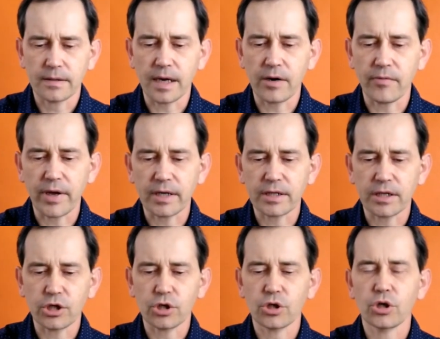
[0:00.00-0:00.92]

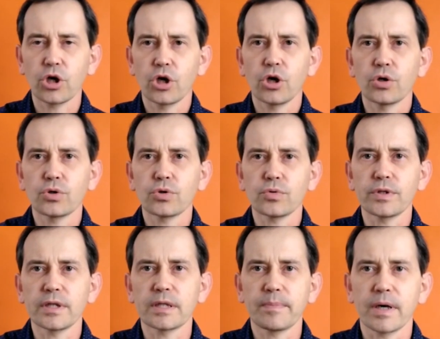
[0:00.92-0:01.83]
directing to
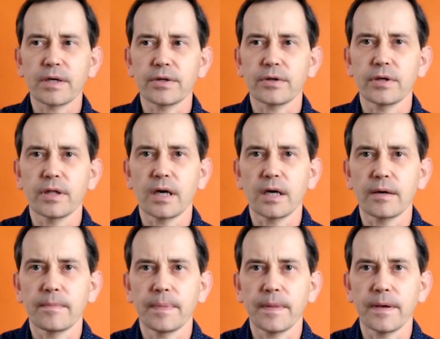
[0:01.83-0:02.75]
this
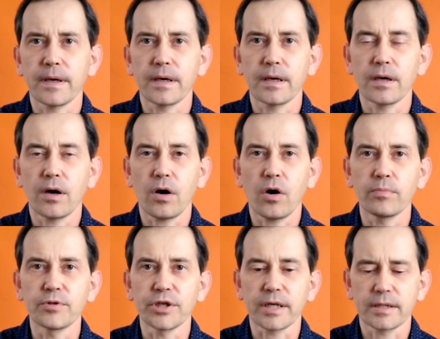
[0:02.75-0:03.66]
particular uh,
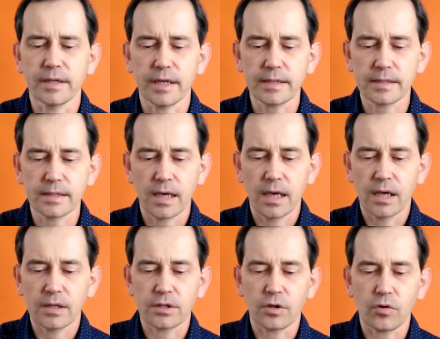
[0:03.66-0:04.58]
object, yes?
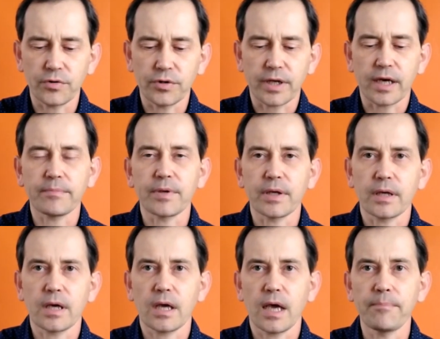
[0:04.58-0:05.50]
So it can
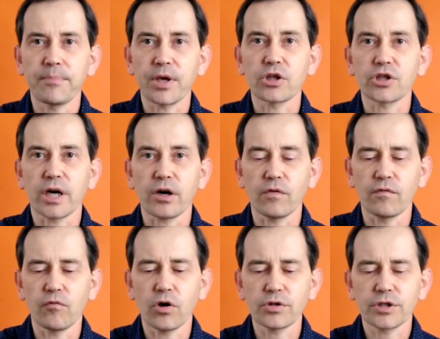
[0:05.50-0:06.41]
be a big jar
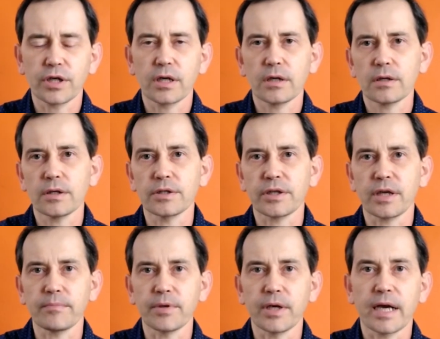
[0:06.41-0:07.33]
of water, it
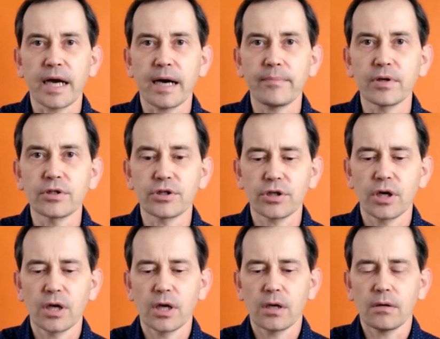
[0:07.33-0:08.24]
can be cabbage
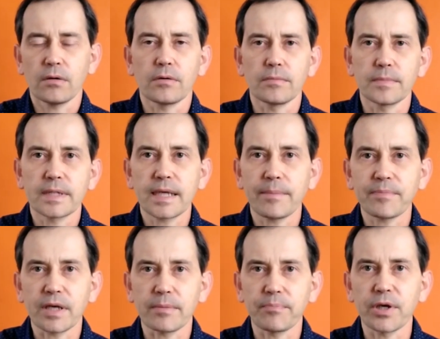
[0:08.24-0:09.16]
or
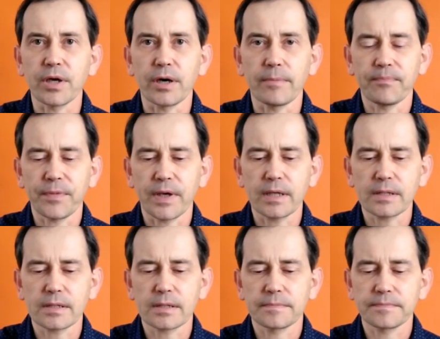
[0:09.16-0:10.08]
something bigger,
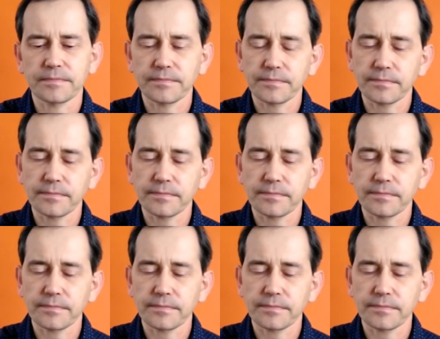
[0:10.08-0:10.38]
yes?